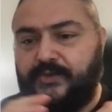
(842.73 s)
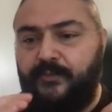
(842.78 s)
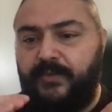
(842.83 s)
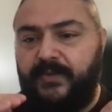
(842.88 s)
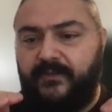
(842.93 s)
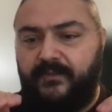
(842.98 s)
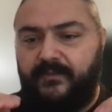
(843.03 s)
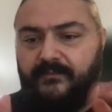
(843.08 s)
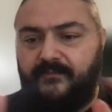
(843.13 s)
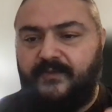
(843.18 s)
should
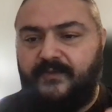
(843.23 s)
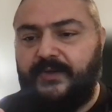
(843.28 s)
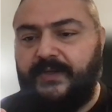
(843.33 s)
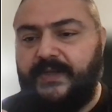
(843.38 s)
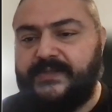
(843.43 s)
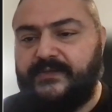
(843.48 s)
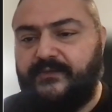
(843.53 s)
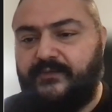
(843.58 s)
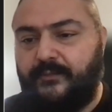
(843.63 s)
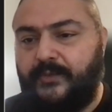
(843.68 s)
be very
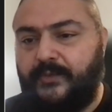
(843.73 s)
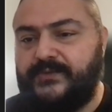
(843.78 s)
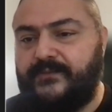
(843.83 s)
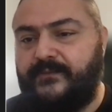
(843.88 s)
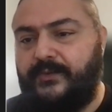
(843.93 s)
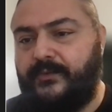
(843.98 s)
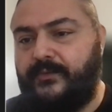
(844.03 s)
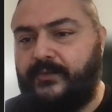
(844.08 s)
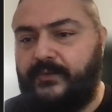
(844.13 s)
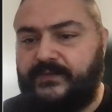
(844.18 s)
easy for most
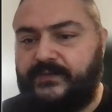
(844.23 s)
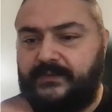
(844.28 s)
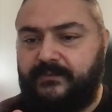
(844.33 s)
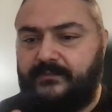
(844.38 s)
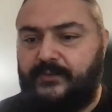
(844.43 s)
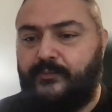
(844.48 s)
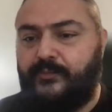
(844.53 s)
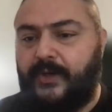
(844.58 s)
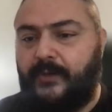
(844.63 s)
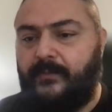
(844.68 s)
of you because
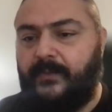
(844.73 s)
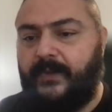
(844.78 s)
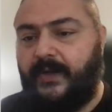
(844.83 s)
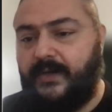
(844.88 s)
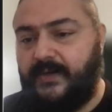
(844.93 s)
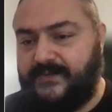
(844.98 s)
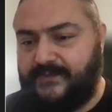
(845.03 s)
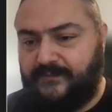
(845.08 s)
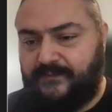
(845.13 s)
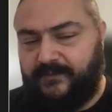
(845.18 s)
you probably
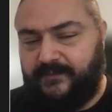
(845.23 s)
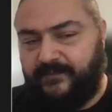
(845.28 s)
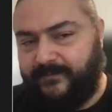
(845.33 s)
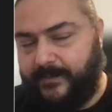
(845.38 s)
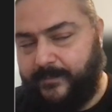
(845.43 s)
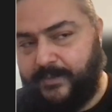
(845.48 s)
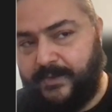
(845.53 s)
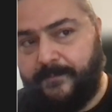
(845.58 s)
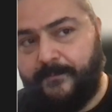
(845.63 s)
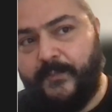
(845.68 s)
are a software
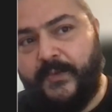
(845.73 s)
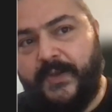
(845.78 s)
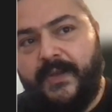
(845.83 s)
developer.